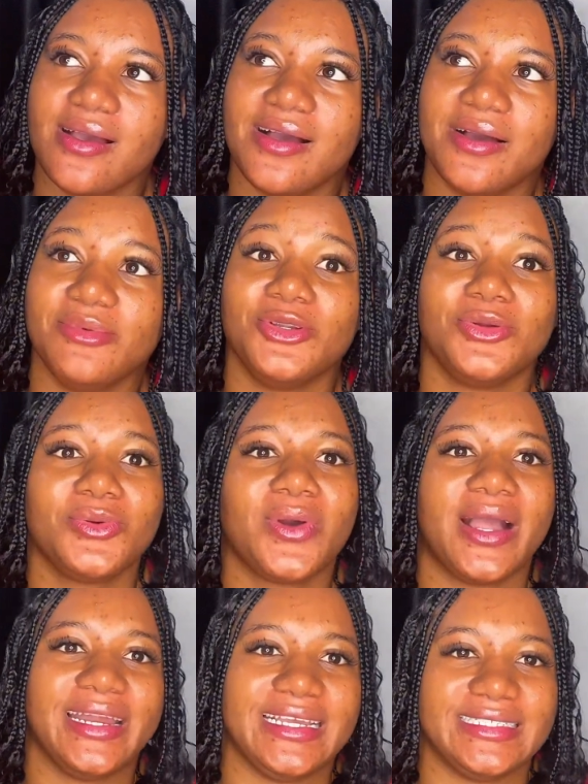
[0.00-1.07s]
in Onuku
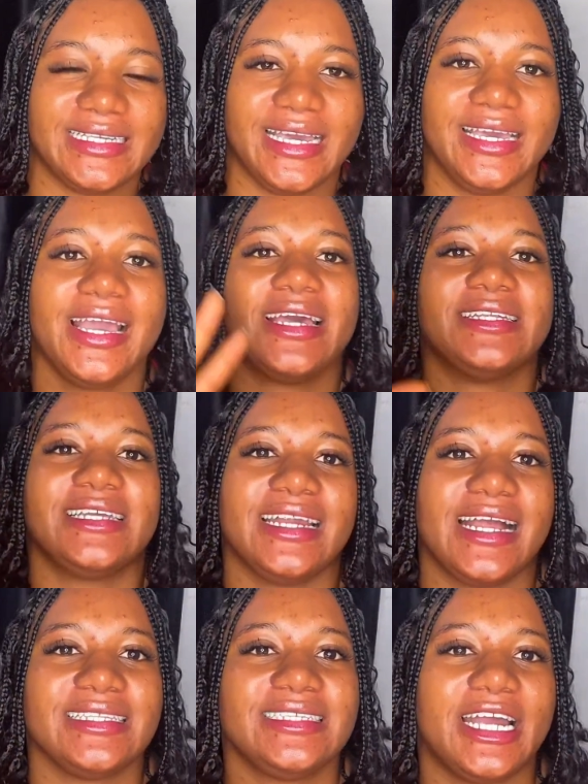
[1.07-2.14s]
and Eze,
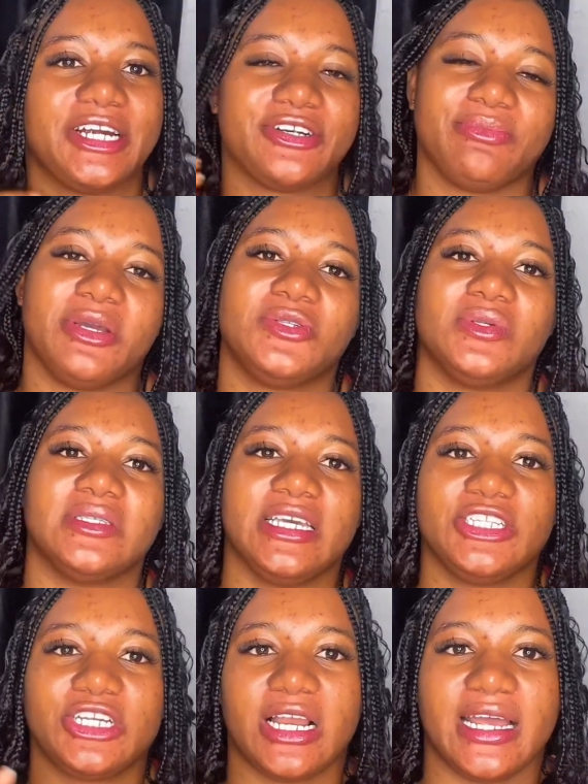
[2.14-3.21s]
tenancy agreements with
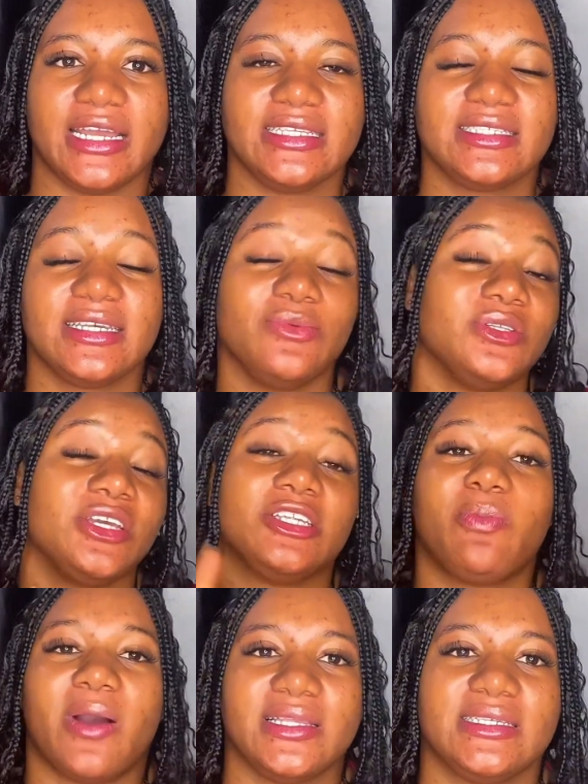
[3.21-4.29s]
each
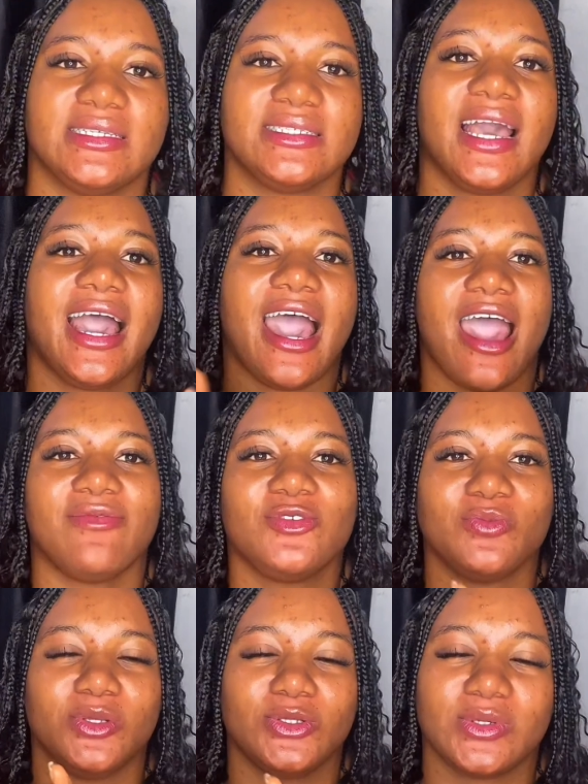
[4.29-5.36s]
parties have to
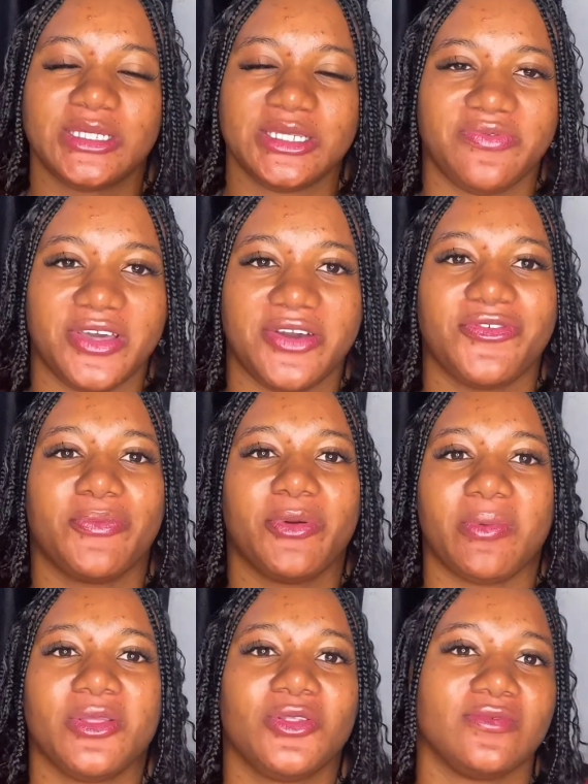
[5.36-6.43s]
be so severe for
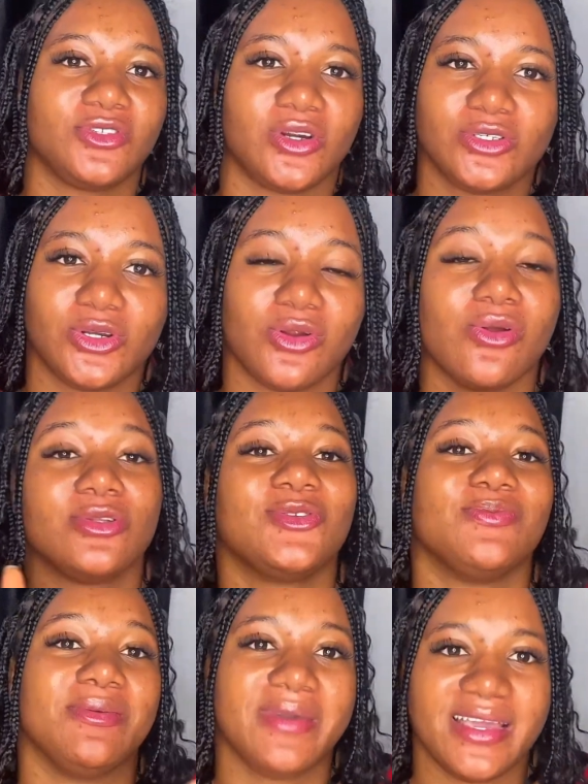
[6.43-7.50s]
payment of structure not to
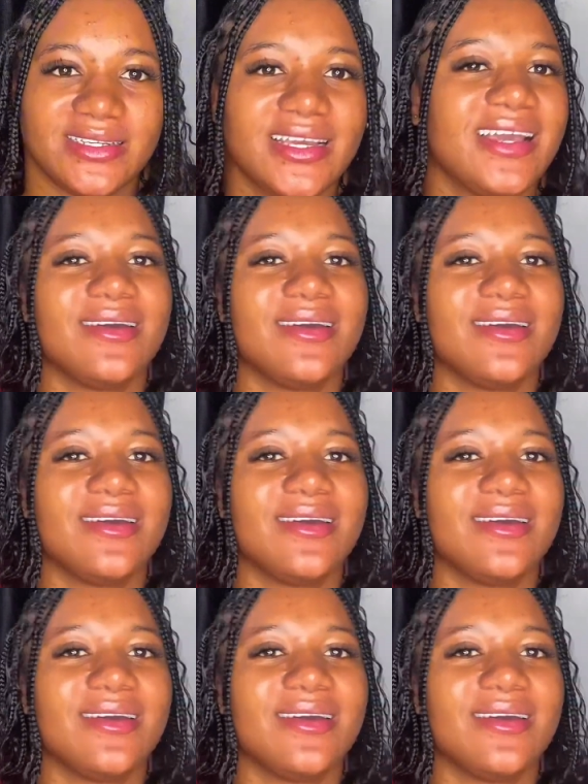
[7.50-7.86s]
be made.